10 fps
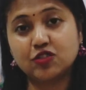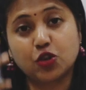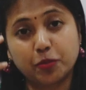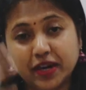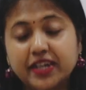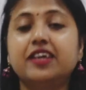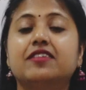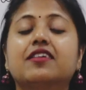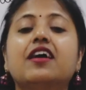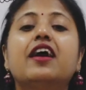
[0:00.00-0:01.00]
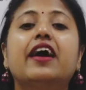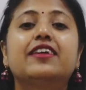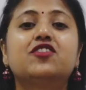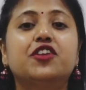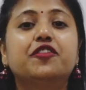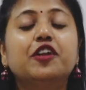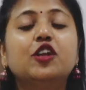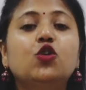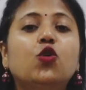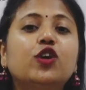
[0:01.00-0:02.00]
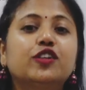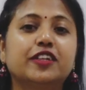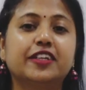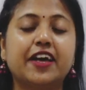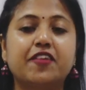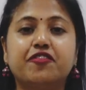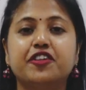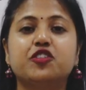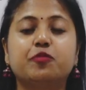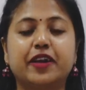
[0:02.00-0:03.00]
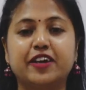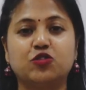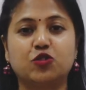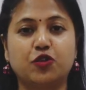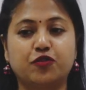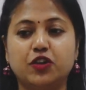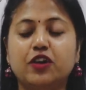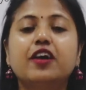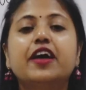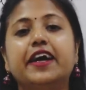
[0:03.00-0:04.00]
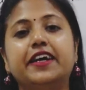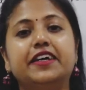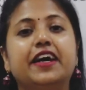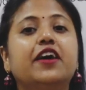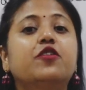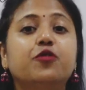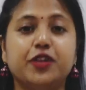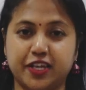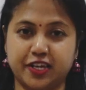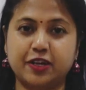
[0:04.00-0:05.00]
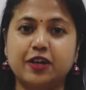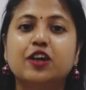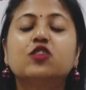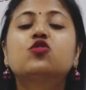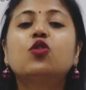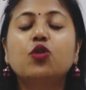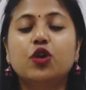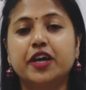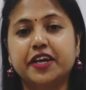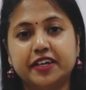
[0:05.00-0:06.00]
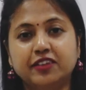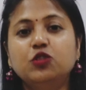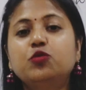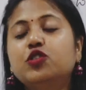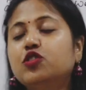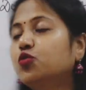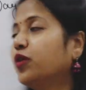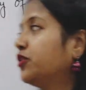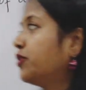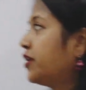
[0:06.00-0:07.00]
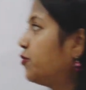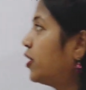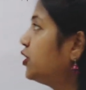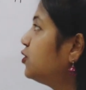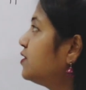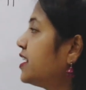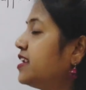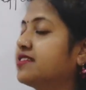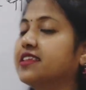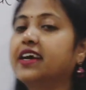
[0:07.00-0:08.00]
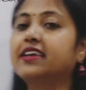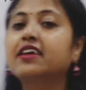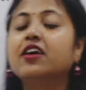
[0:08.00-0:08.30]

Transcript: on Mondays are generally lower than the average price of the entire week. So in other words, what I want to say is that